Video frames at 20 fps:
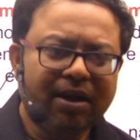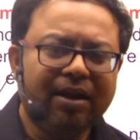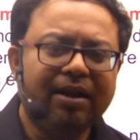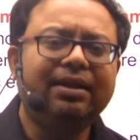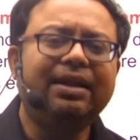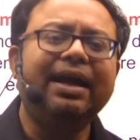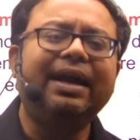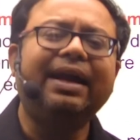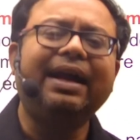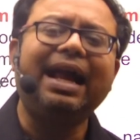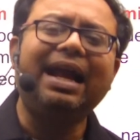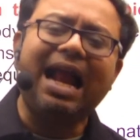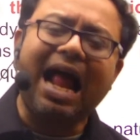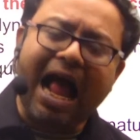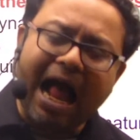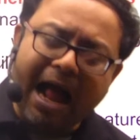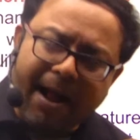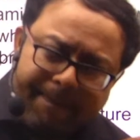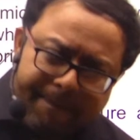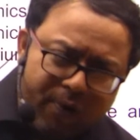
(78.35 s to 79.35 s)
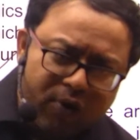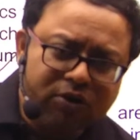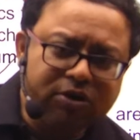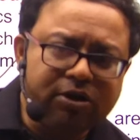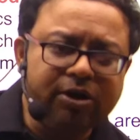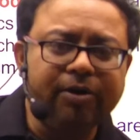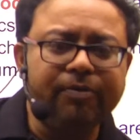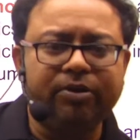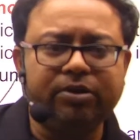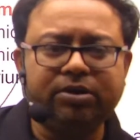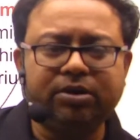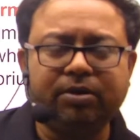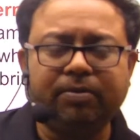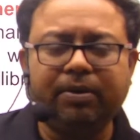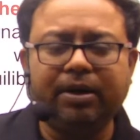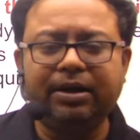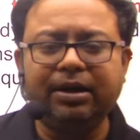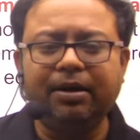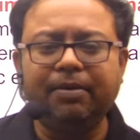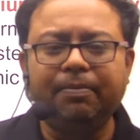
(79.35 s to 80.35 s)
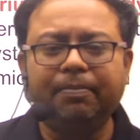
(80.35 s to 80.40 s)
They can approach reversibility,